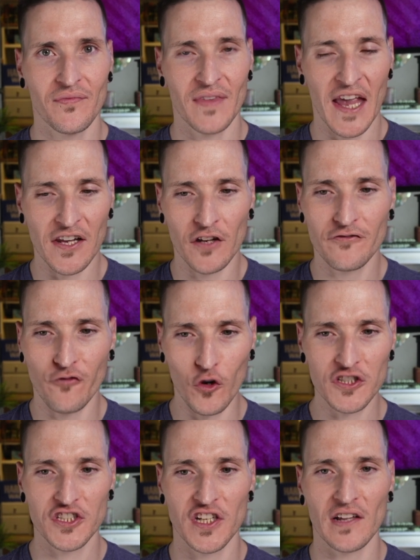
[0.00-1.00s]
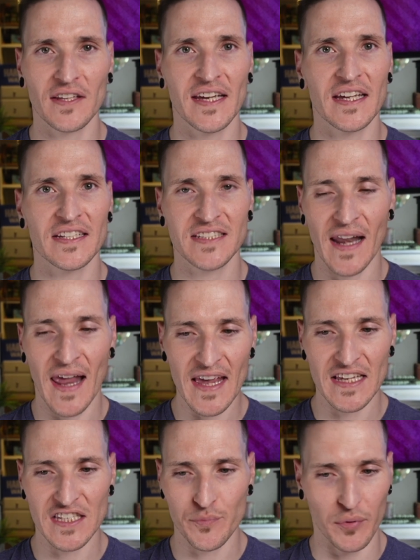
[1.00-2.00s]
And unfortunately, in
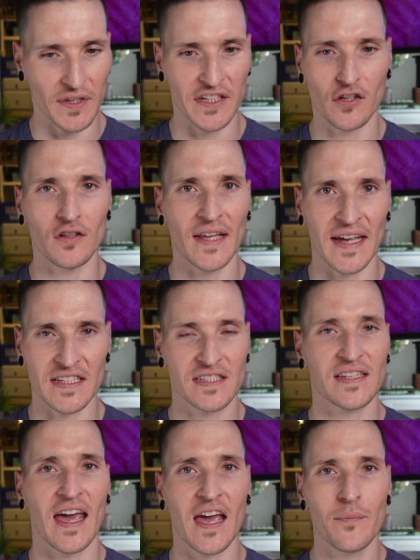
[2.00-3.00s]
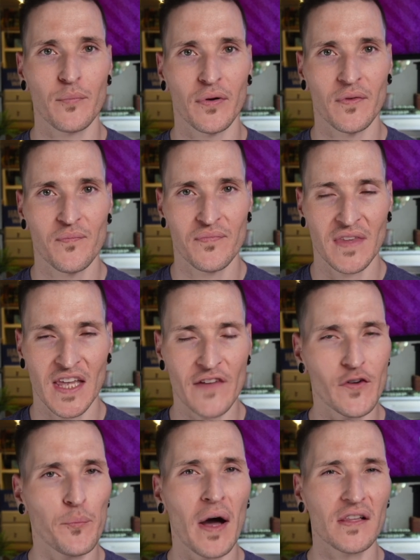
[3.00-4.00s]
today's political landscape, if
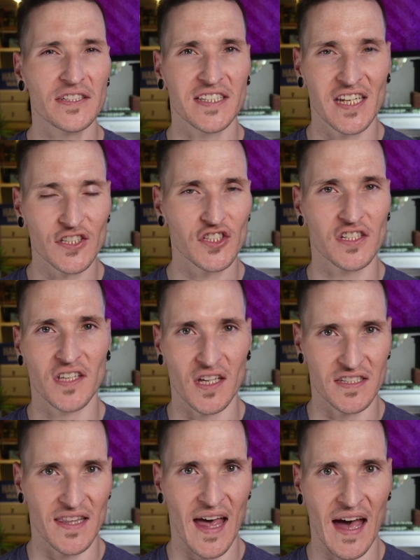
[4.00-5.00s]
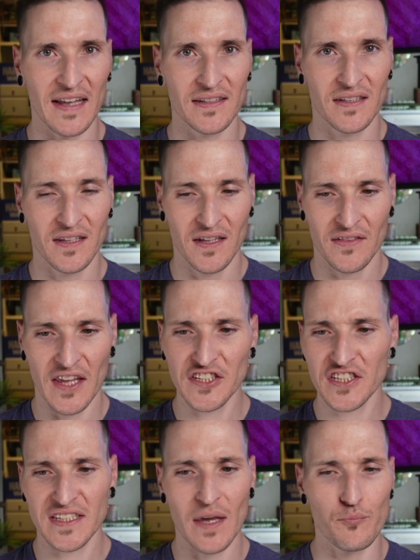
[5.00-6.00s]
a politician does that, they
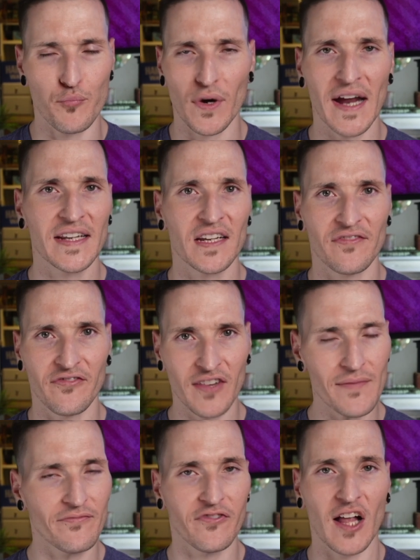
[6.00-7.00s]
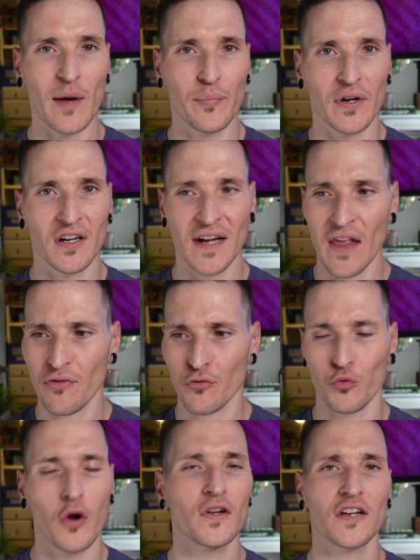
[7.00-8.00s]
just get branded a flip-flopper and
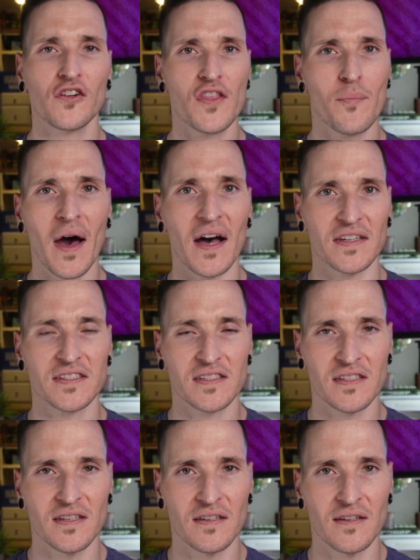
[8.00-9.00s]
thrown under the bus.